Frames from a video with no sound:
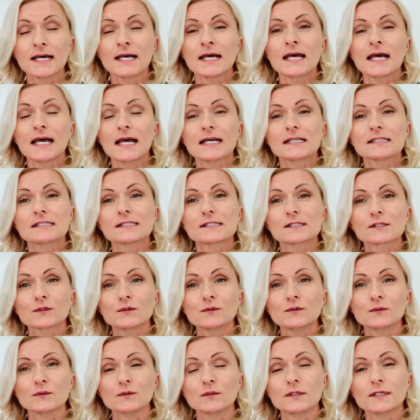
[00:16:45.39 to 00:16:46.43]
At
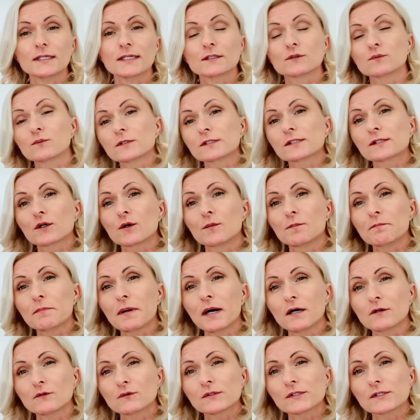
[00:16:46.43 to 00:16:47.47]
school, it was
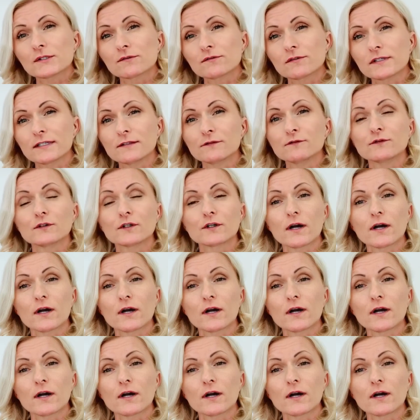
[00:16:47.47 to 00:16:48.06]
compulsory for